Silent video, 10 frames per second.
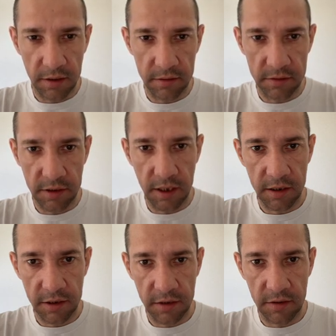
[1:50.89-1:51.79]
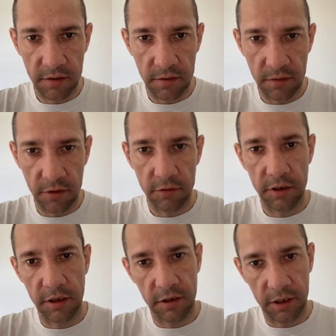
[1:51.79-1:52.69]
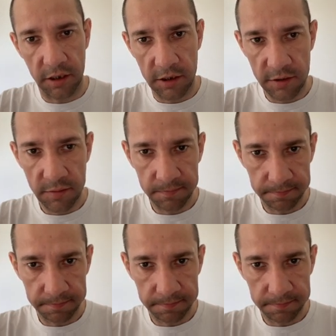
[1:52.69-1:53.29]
starting already logged in.